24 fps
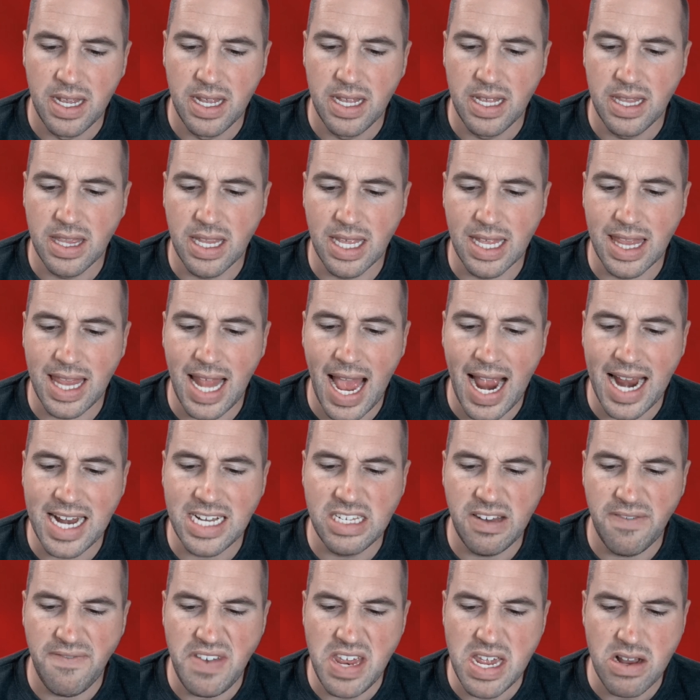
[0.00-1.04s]
The
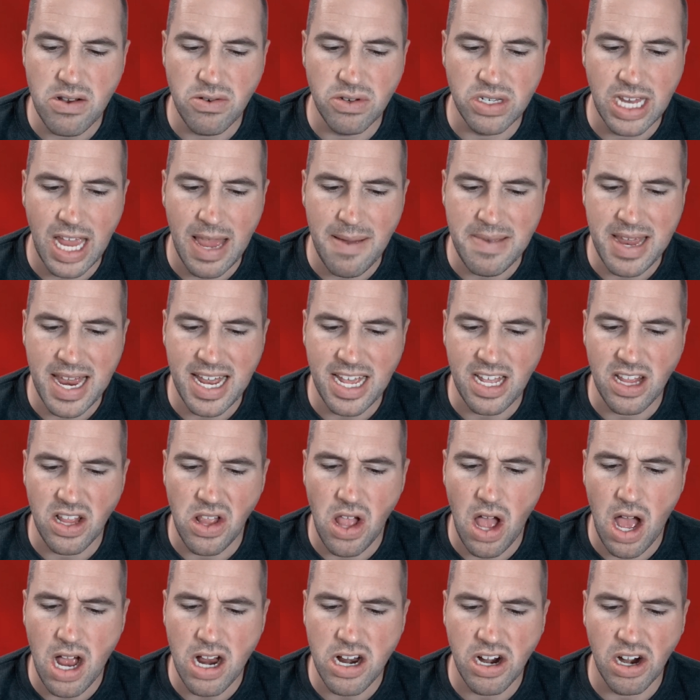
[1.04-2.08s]
lines of vehicles kept getting
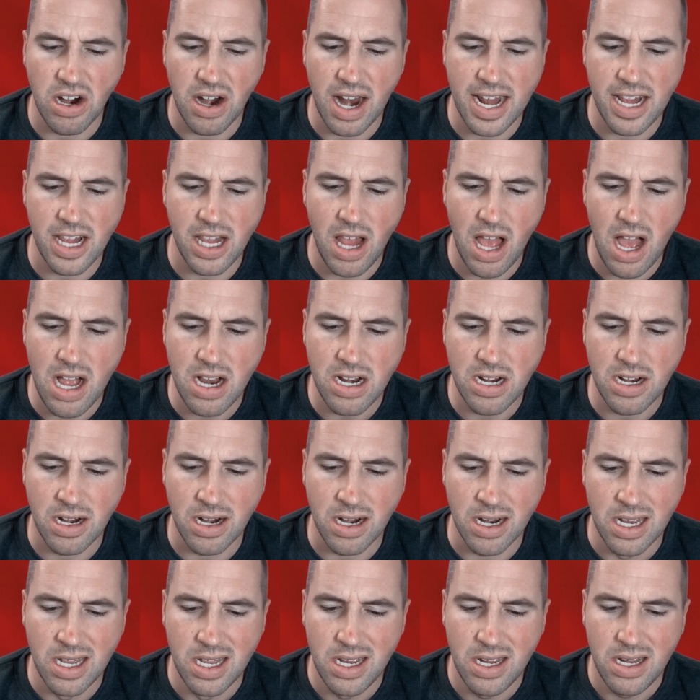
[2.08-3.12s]
longer and longer.